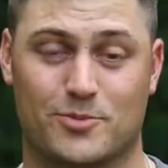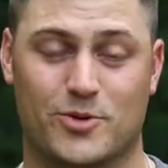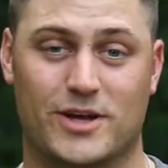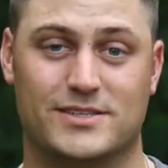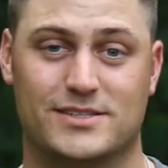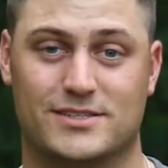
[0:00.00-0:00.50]

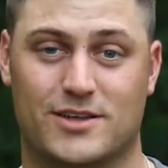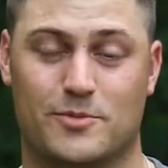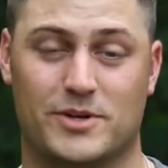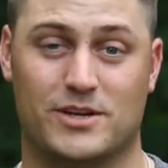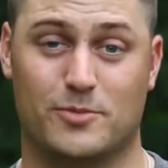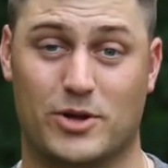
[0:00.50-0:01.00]
price is
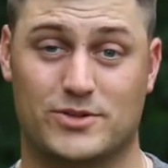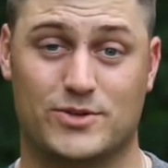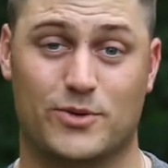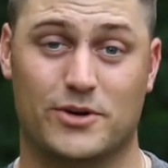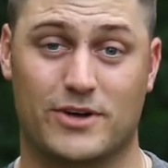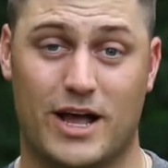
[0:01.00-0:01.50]
coming in about
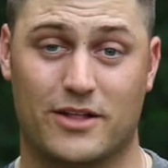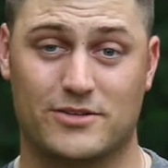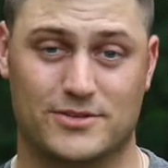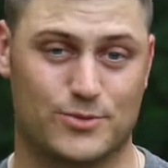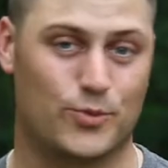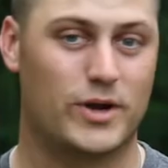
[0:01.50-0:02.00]
$200, or
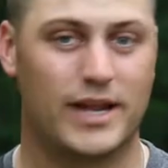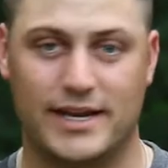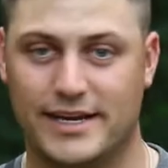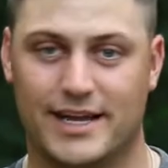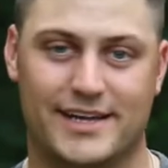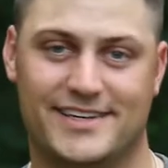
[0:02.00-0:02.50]

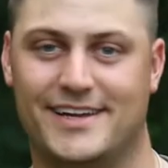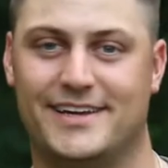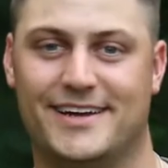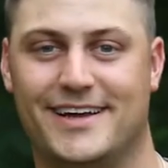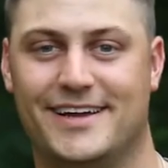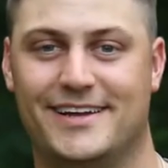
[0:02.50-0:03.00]

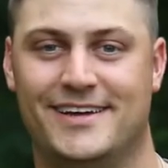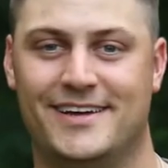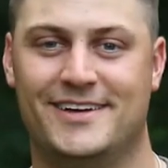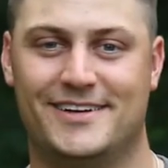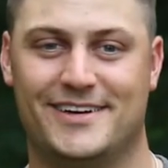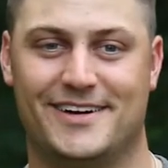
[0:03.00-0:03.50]
$199.99
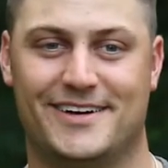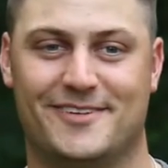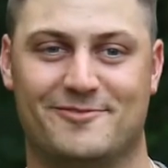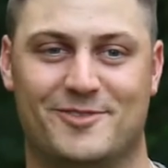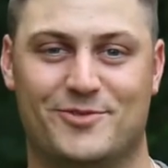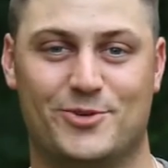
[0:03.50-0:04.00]

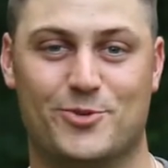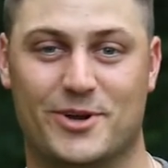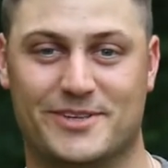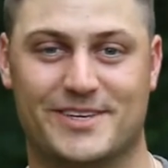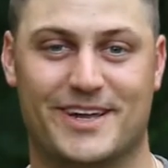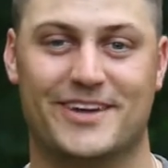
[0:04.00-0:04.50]
if we want
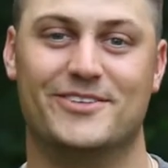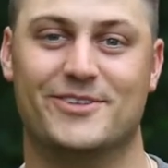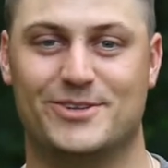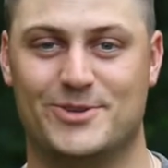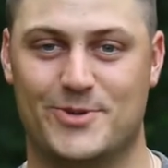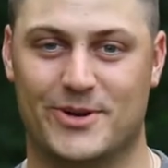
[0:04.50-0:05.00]
to say under the
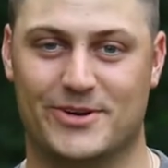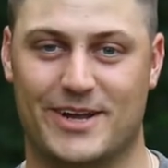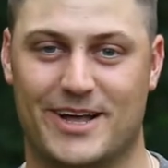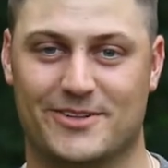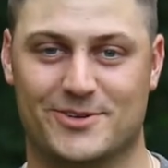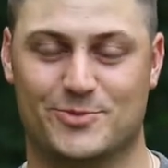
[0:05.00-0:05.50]

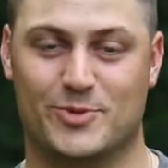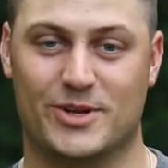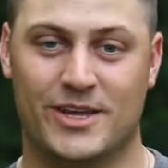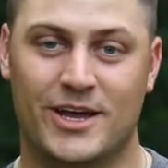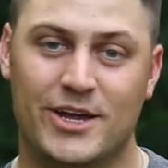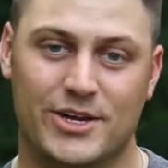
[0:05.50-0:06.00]
$200. But
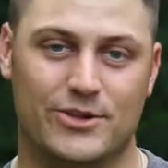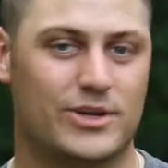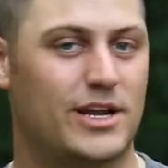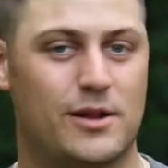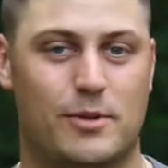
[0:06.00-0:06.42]
you're looking at